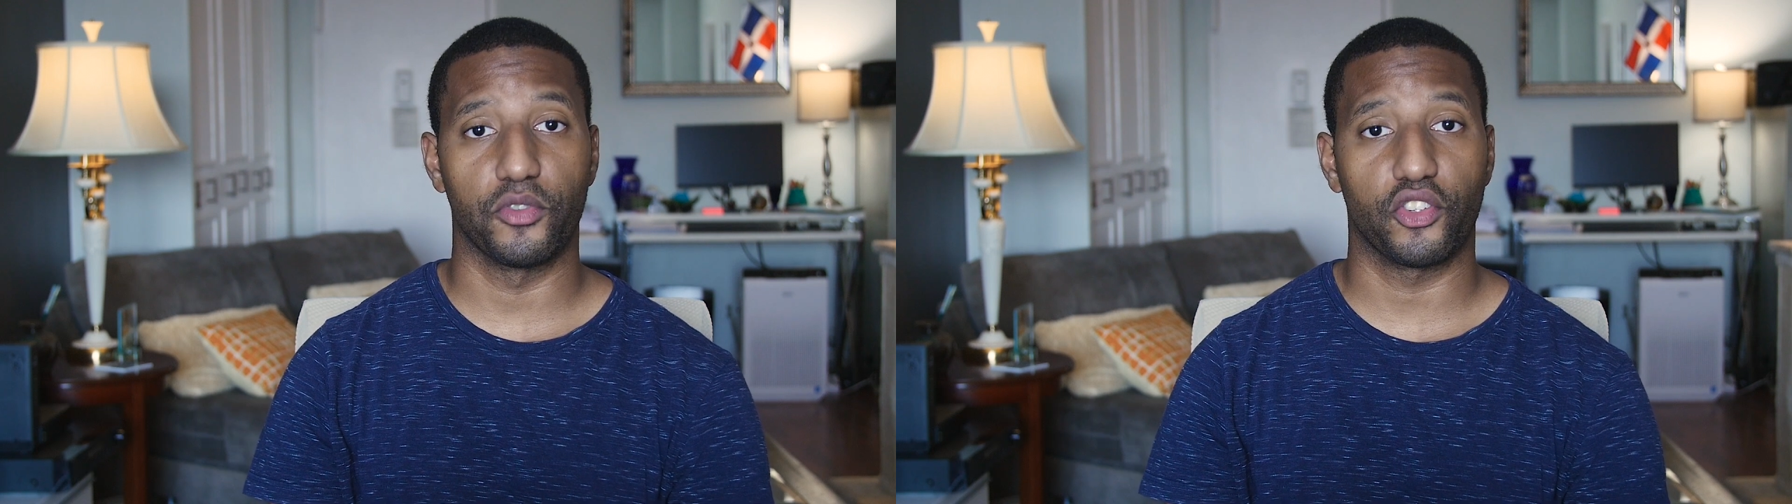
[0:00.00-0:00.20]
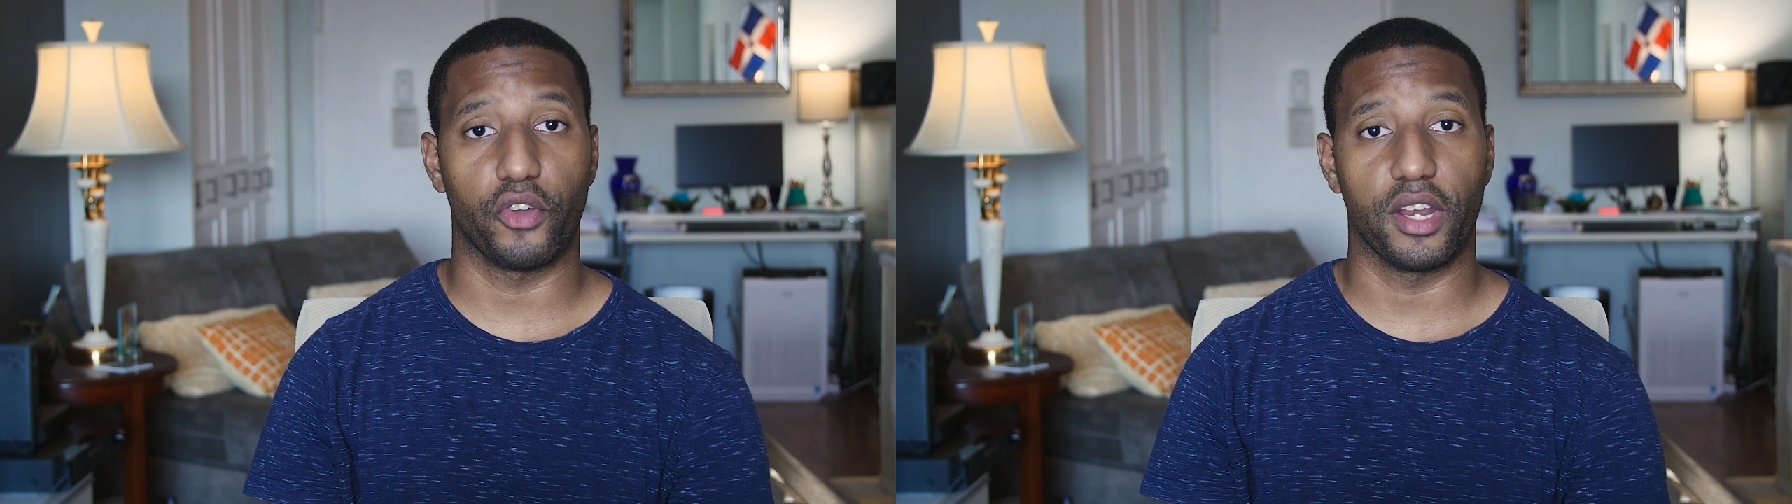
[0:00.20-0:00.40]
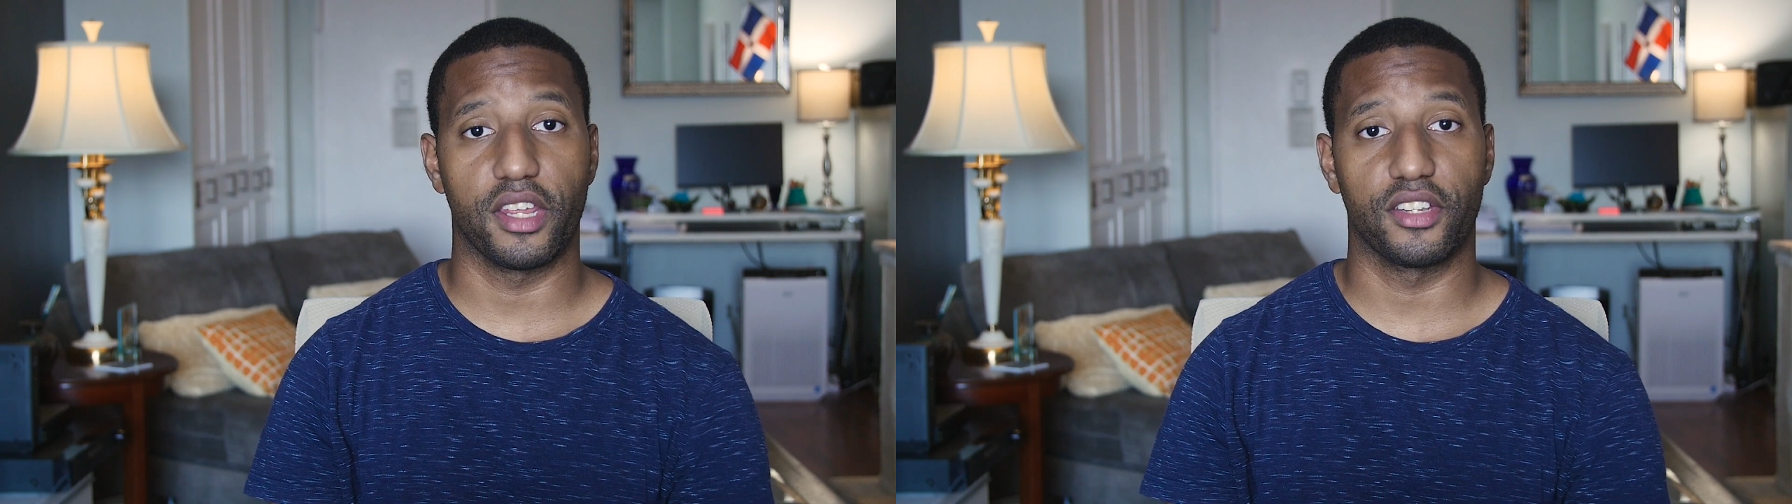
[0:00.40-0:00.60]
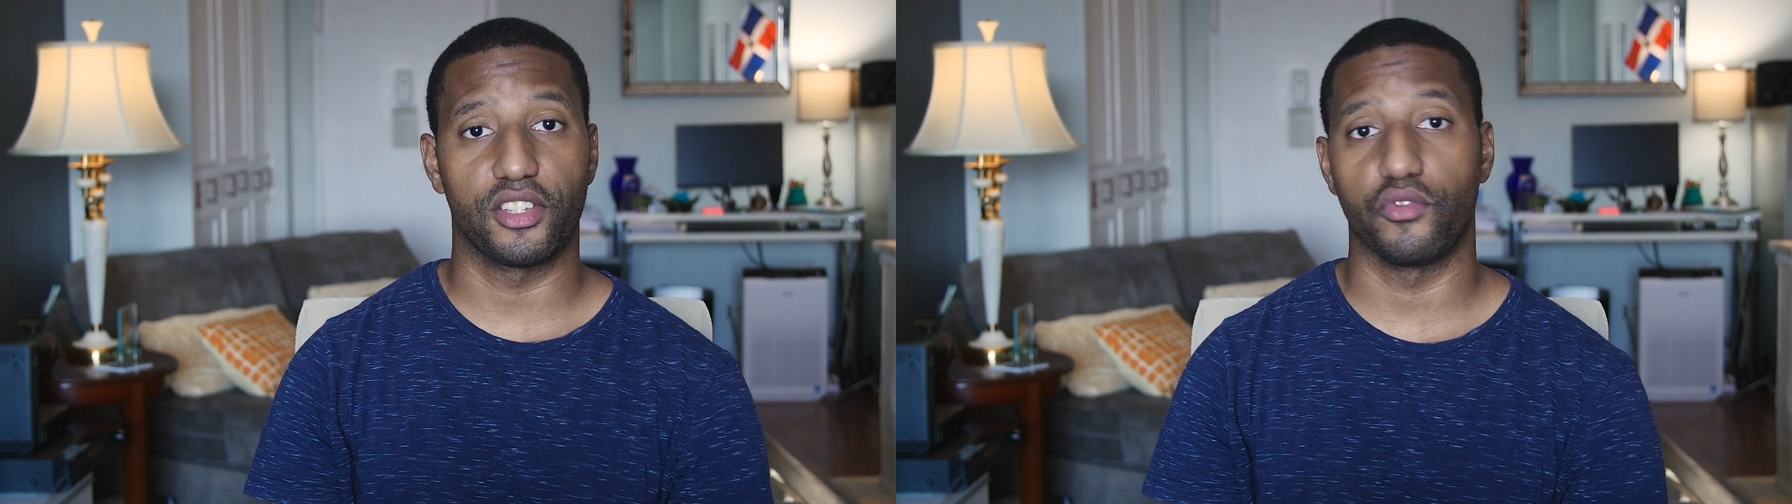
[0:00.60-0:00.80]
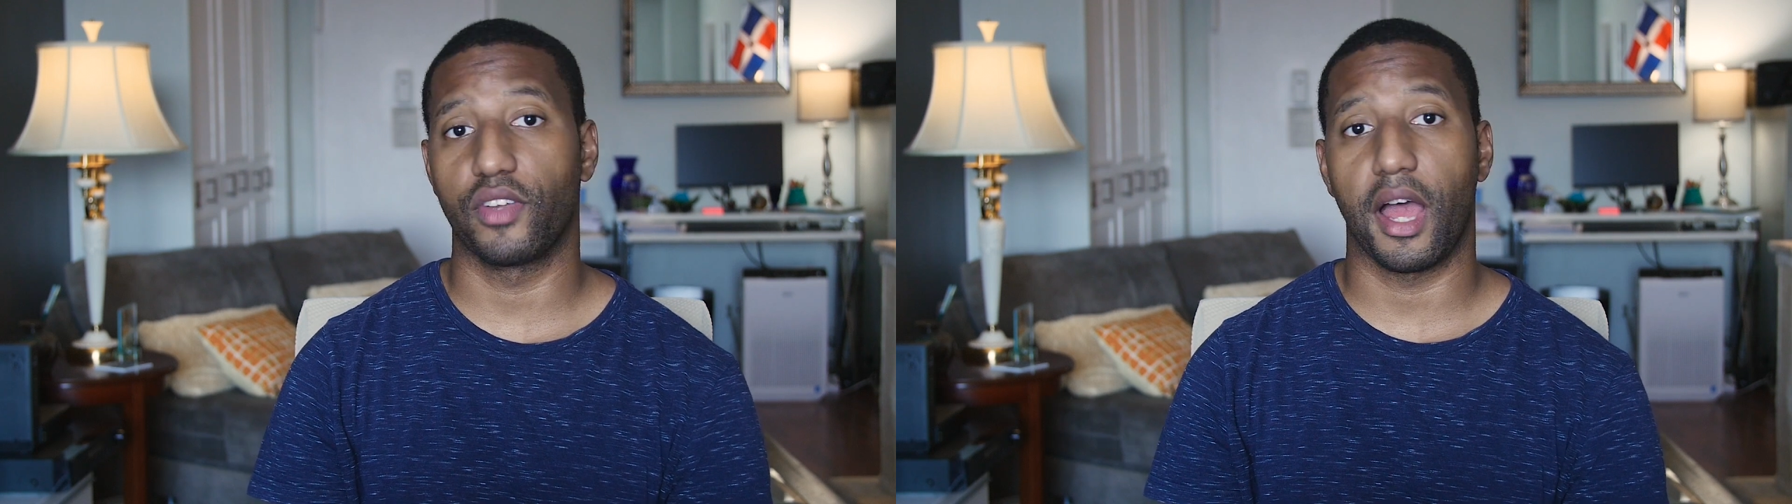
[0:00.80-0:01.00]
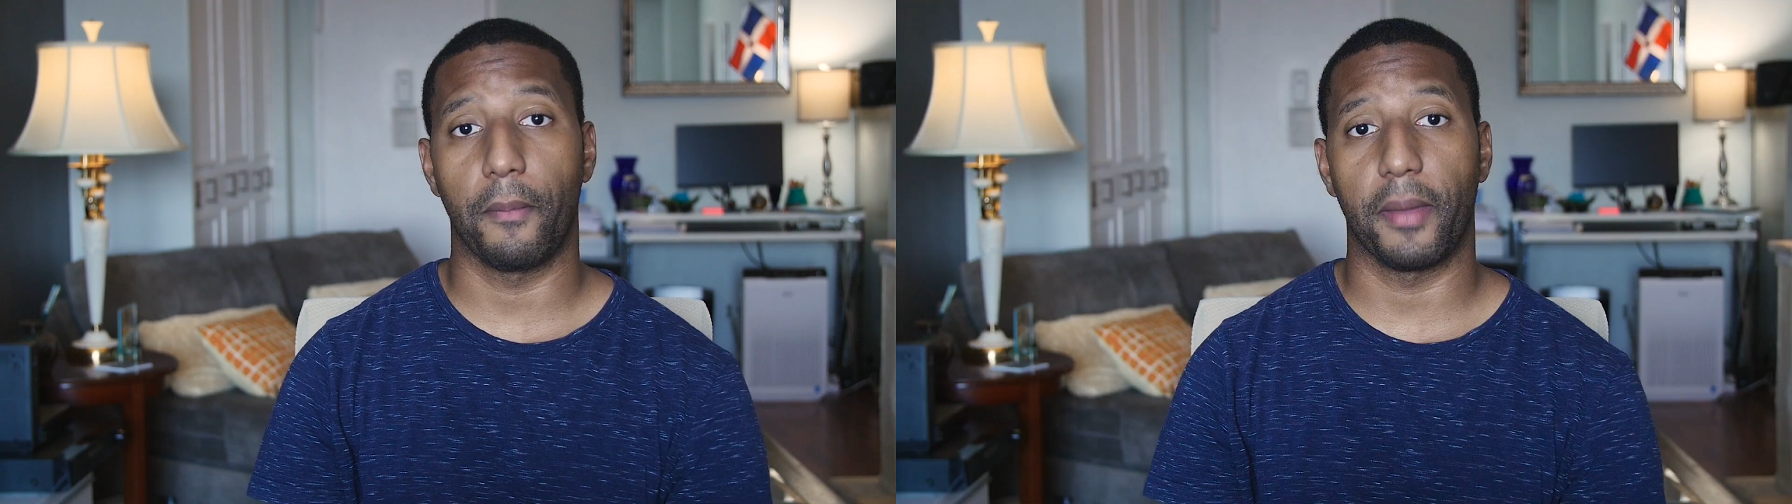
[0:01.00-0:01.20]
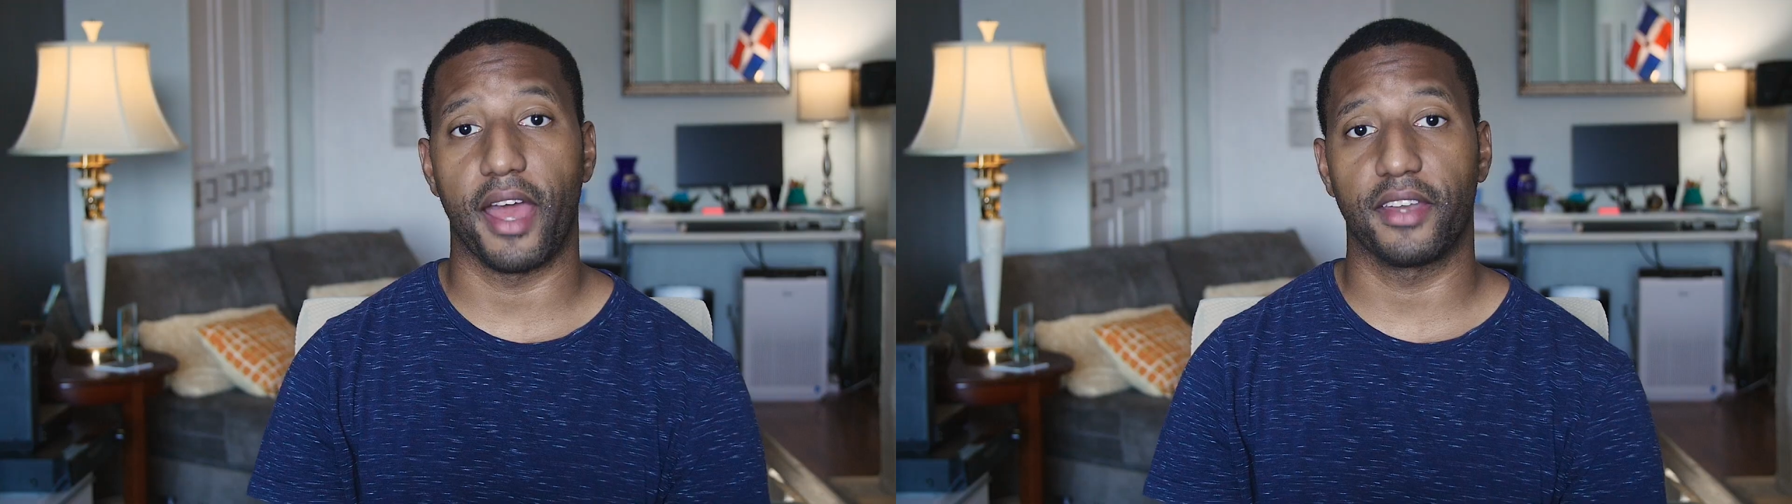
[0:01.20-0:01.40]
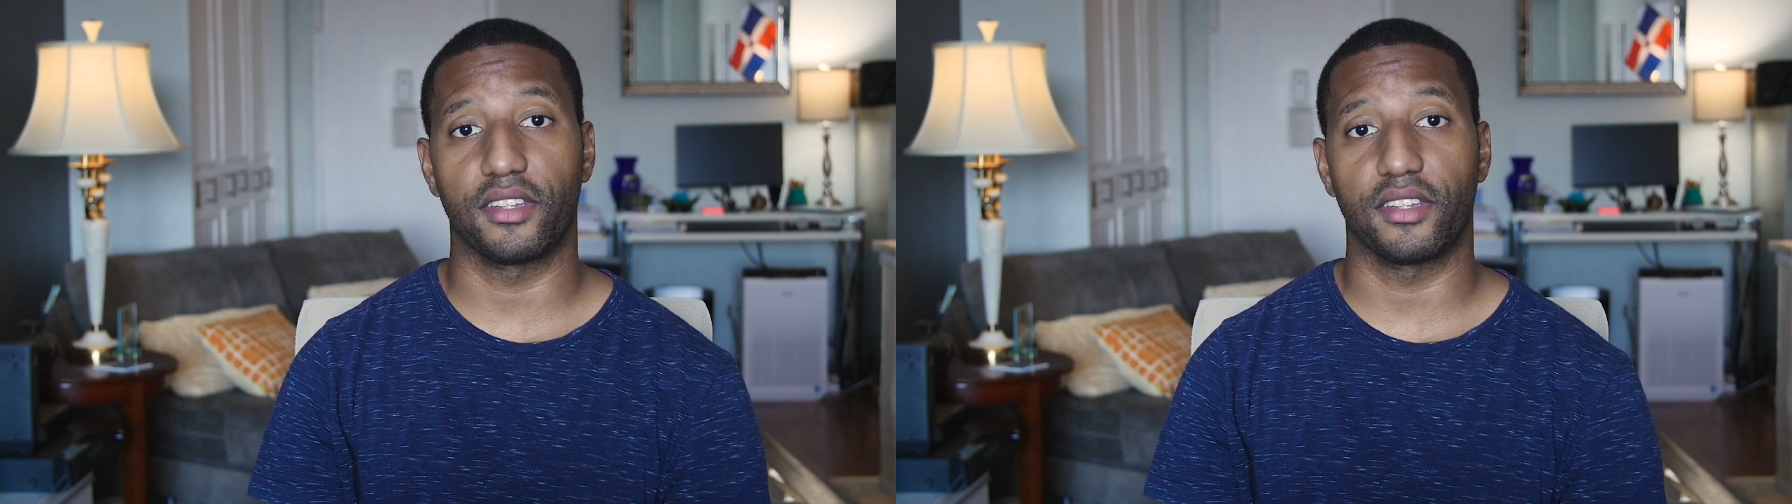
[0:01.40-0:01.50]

screenings to combat